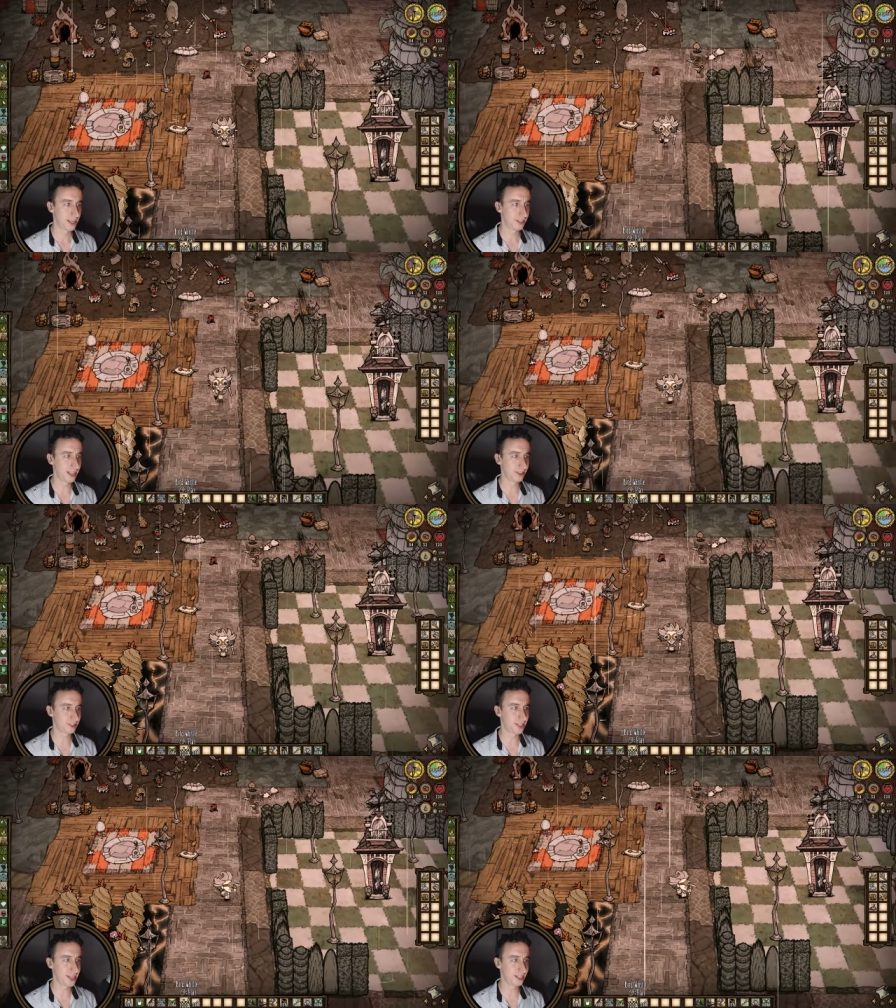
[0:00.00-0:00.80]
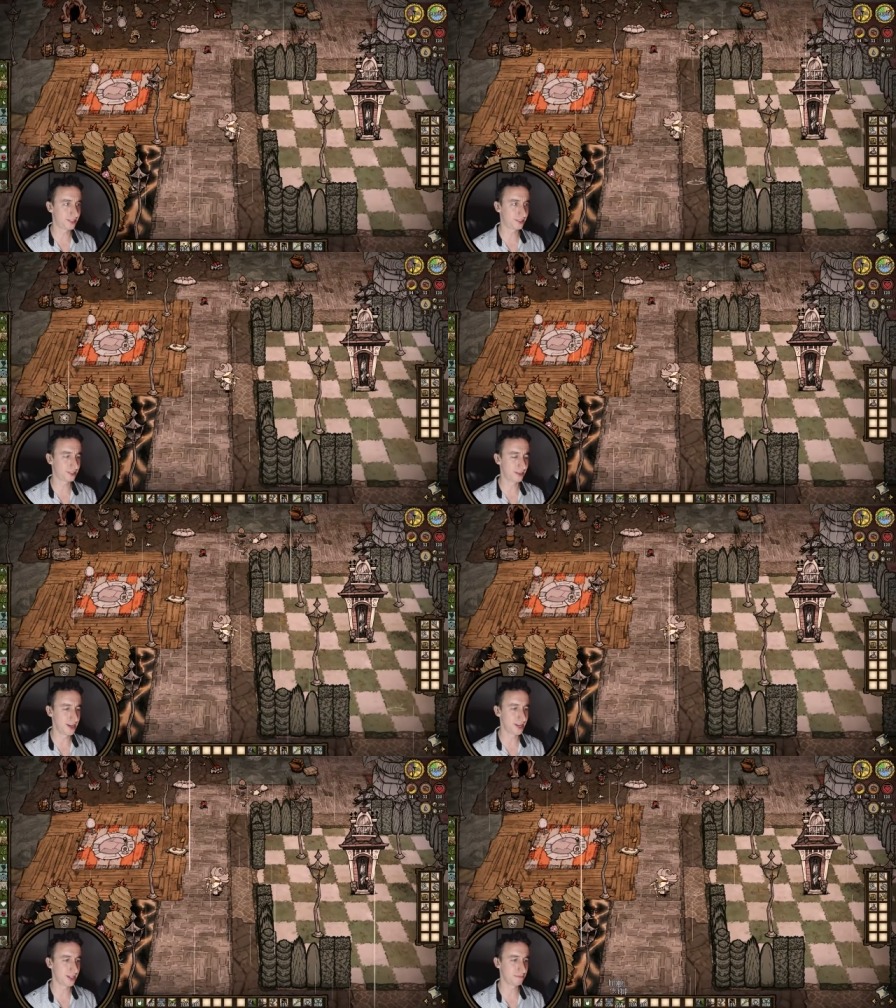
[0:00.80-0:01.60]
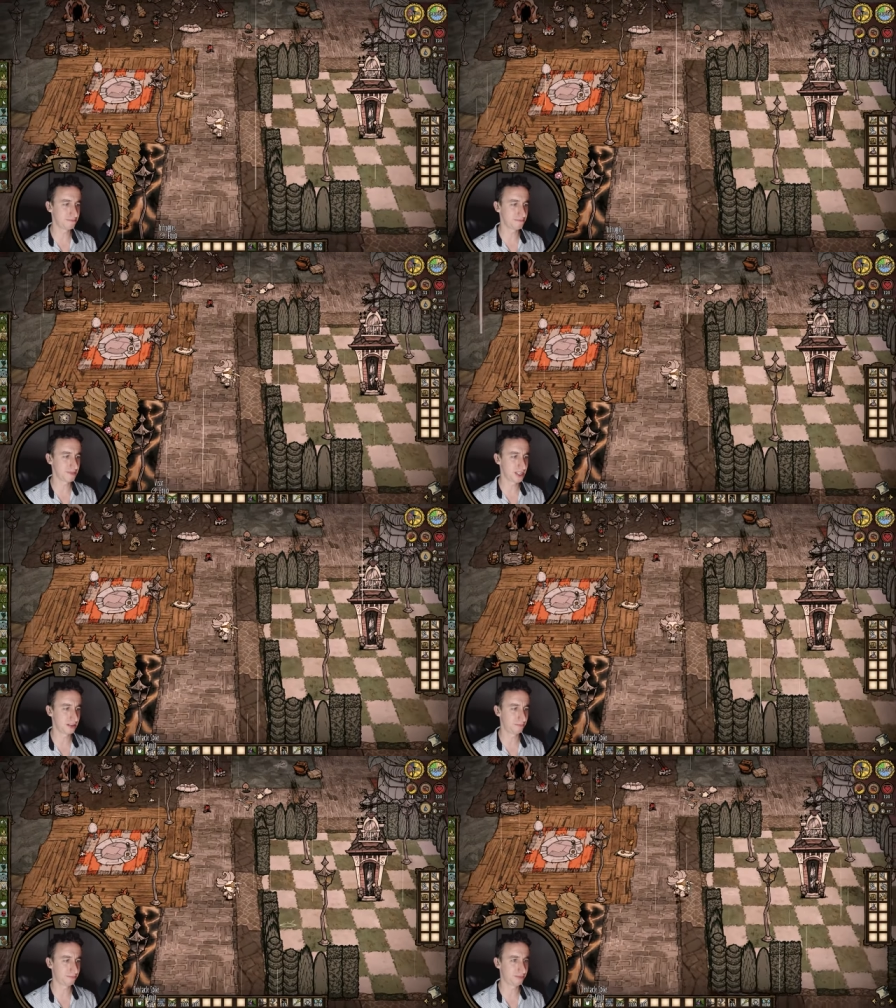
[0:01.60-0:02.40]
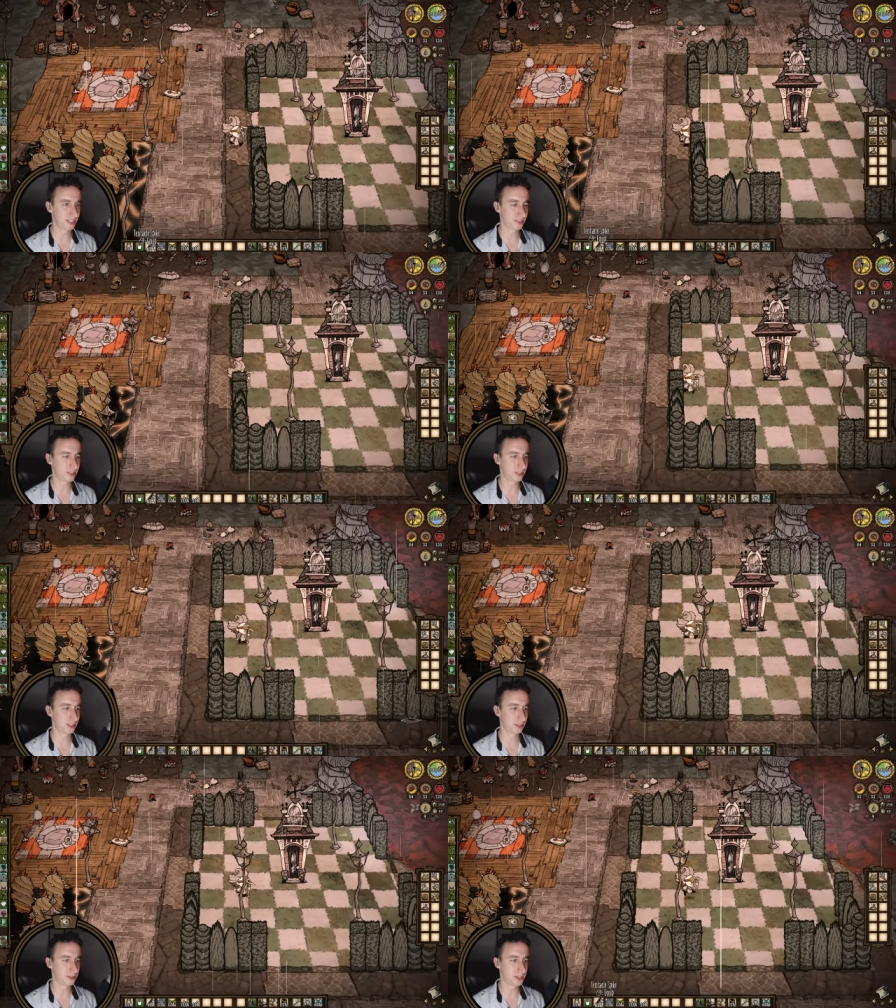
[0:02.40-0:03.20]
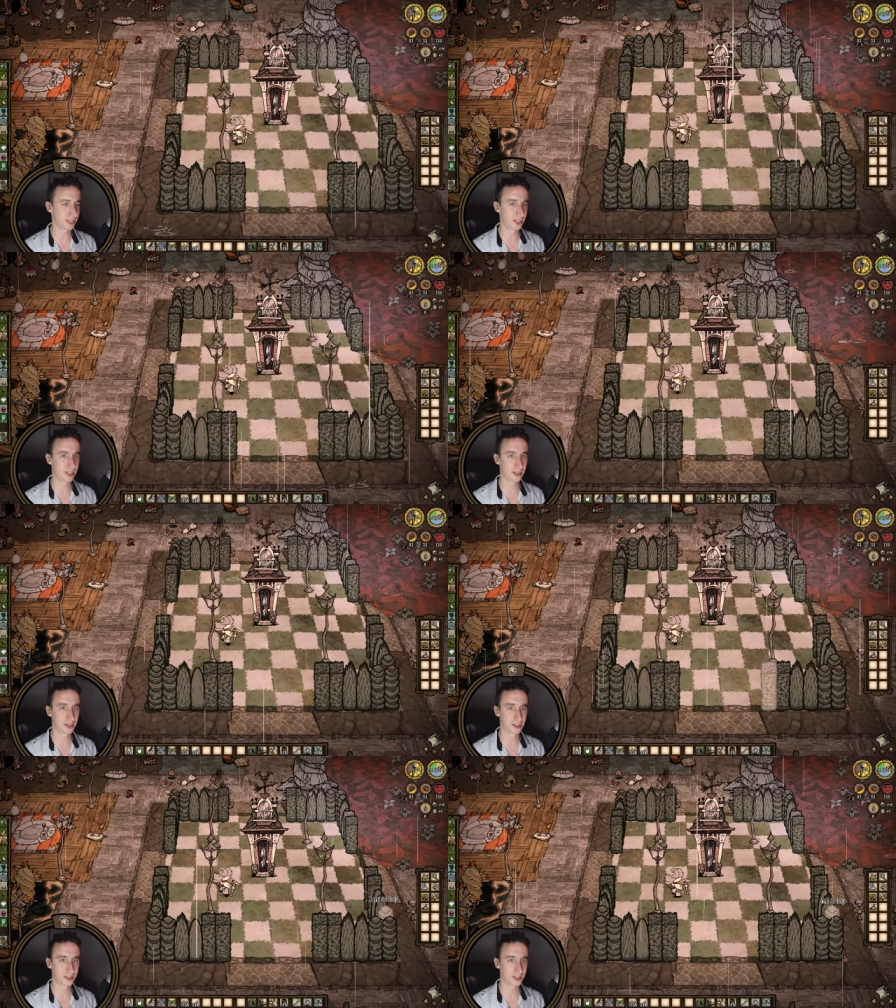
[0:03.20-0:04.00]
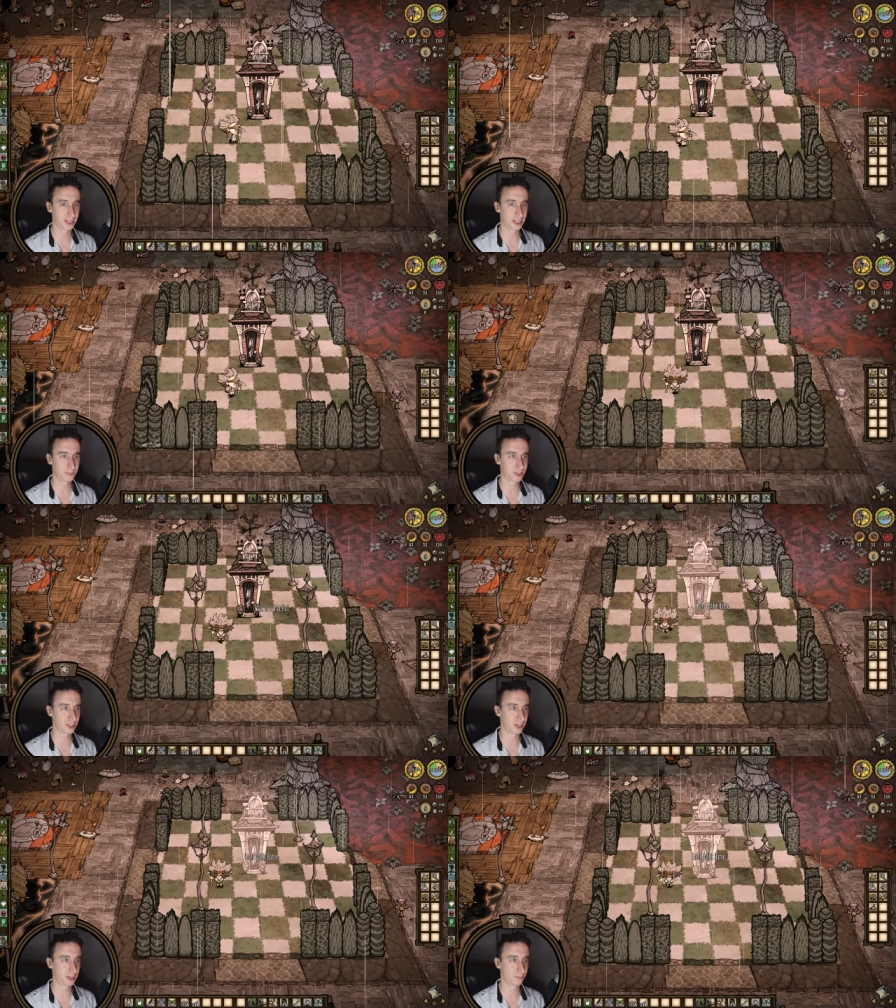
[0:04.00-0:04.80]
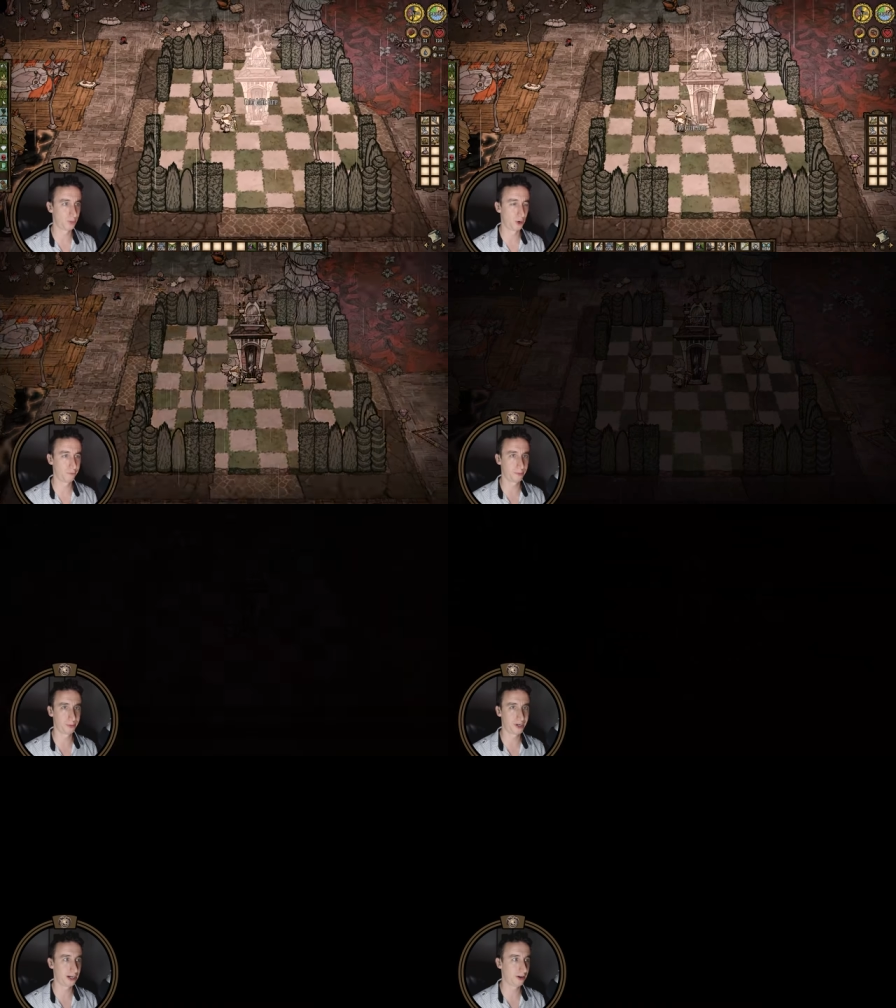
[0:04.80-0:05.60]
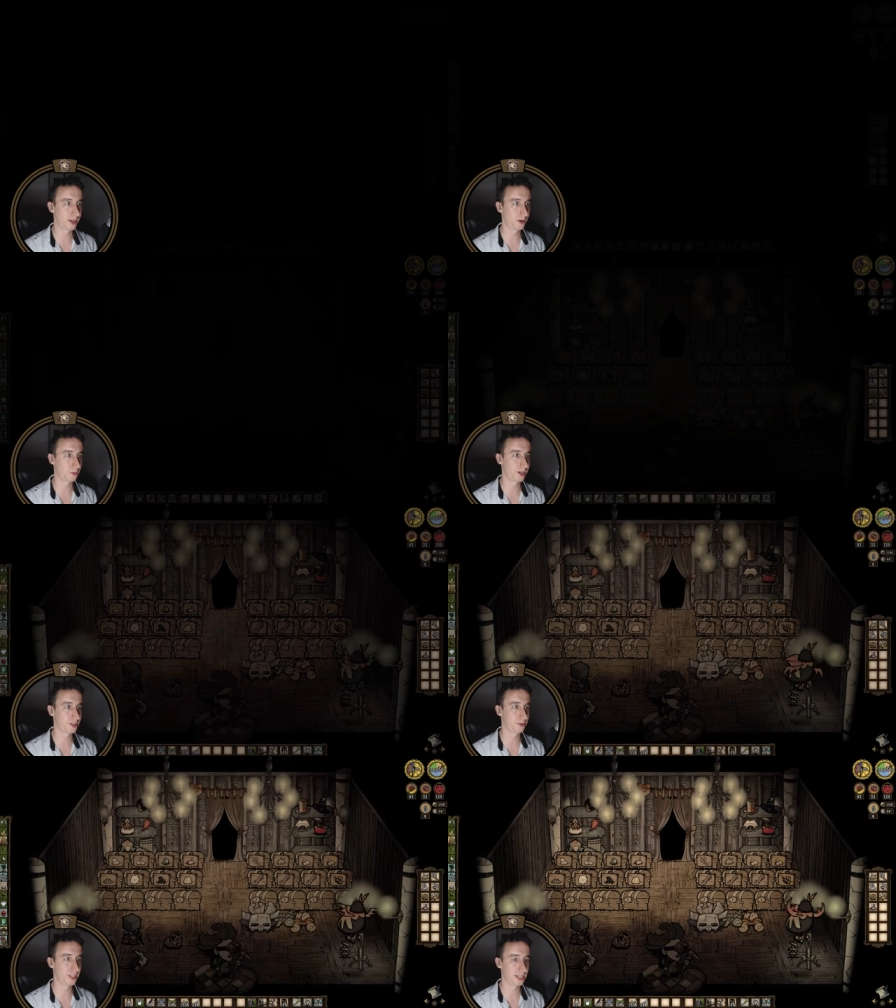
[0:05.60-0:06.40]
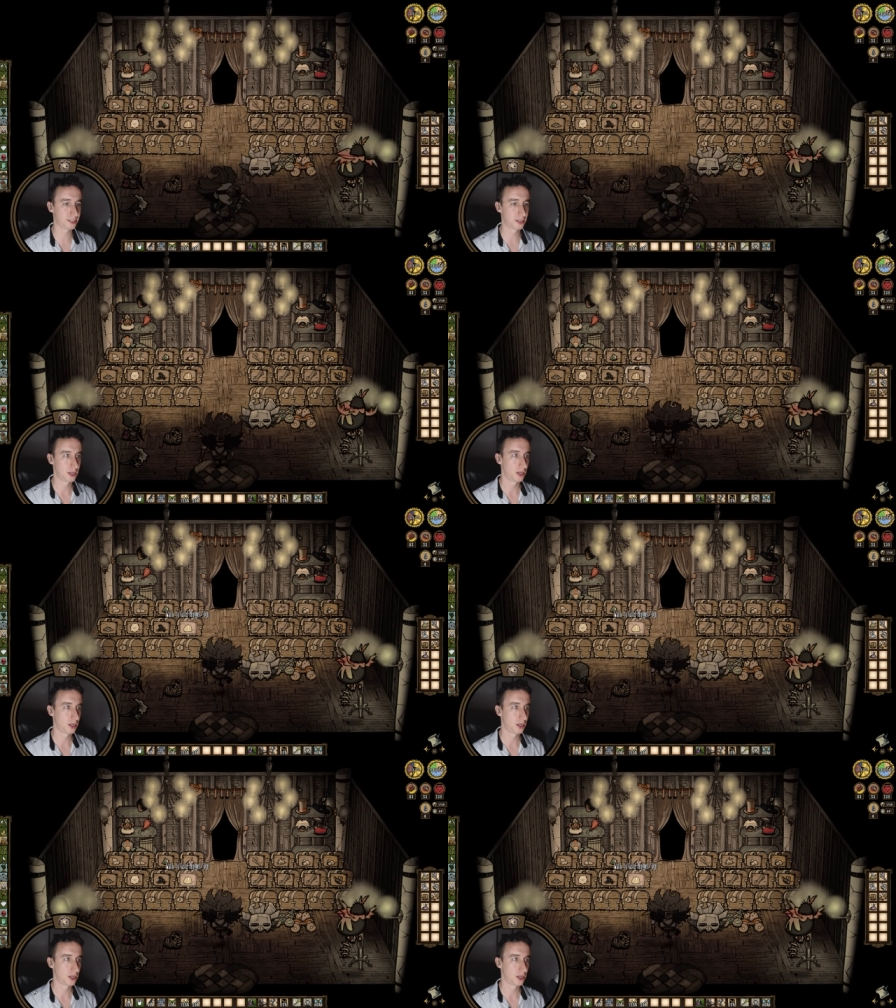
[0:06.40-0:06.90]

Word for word: Anything else needing? I don't think so. I think I'm just gonna over prepare, and I don't want to do that.